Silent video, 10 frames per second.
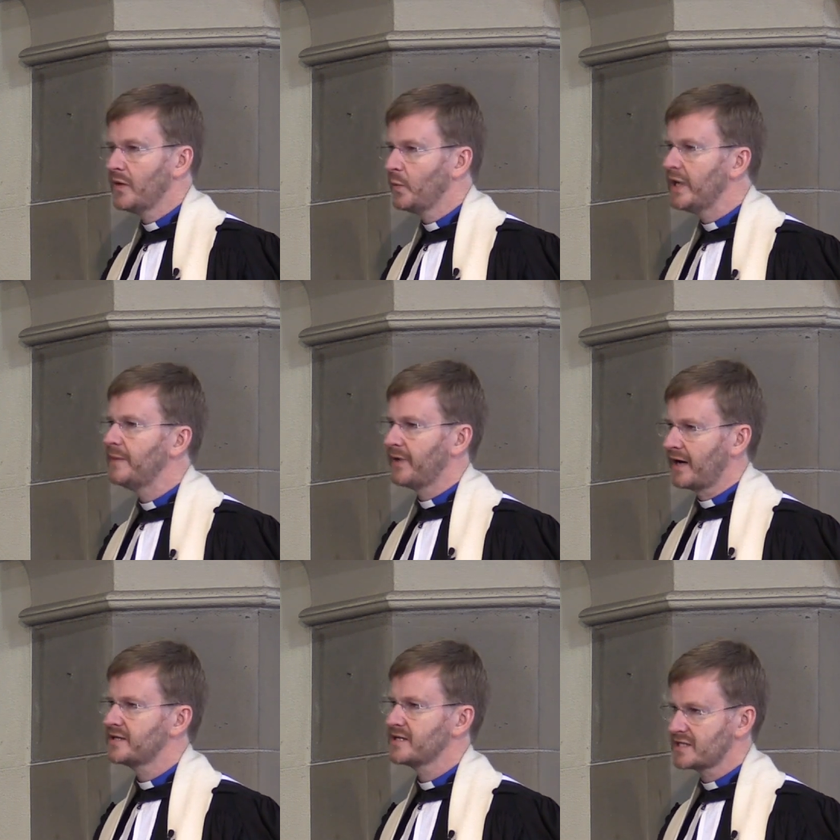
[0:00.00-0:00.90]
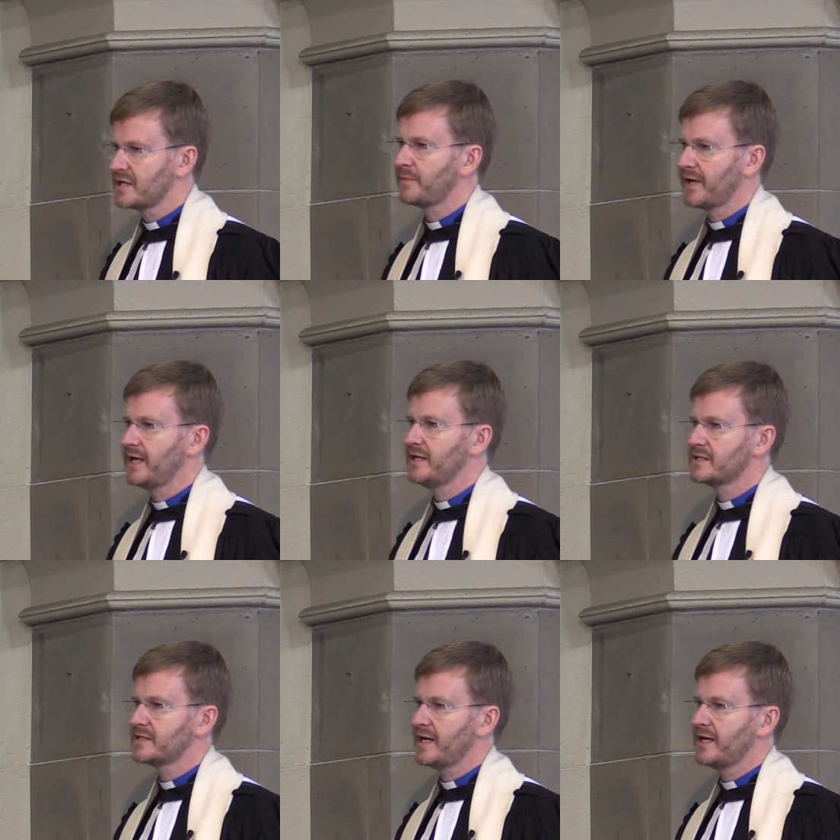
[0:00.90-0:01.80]
we
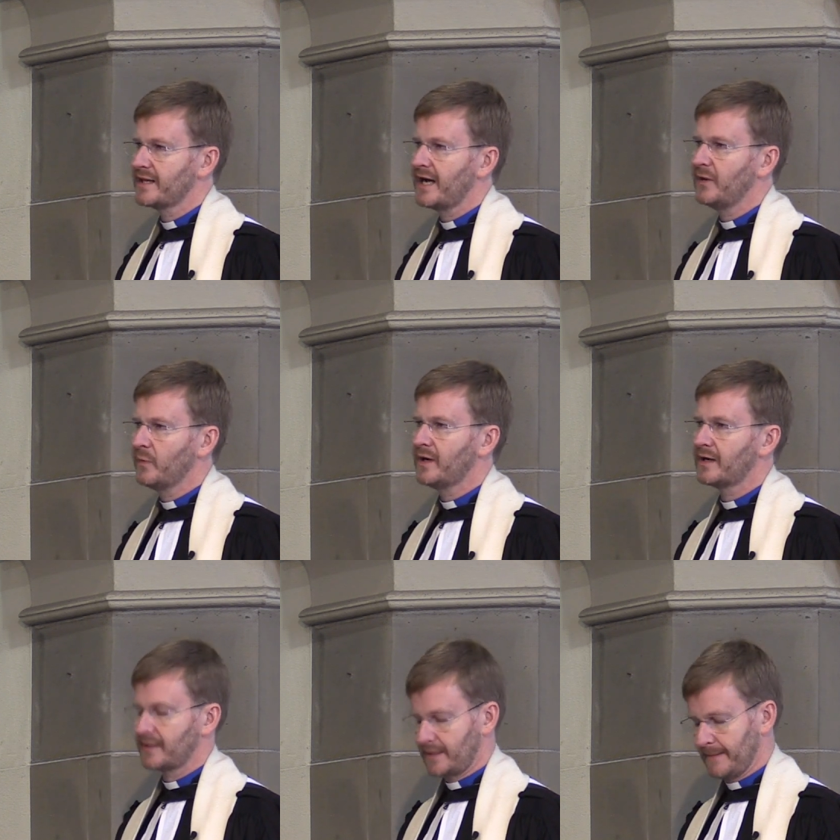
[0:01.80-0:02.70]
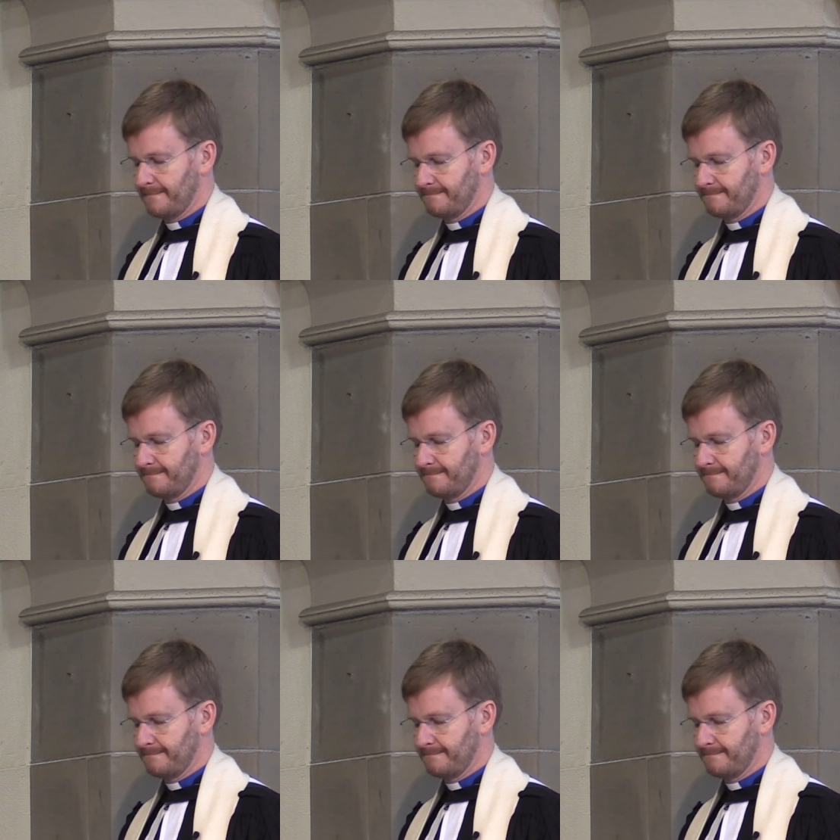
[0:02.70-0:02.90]
participate in that work.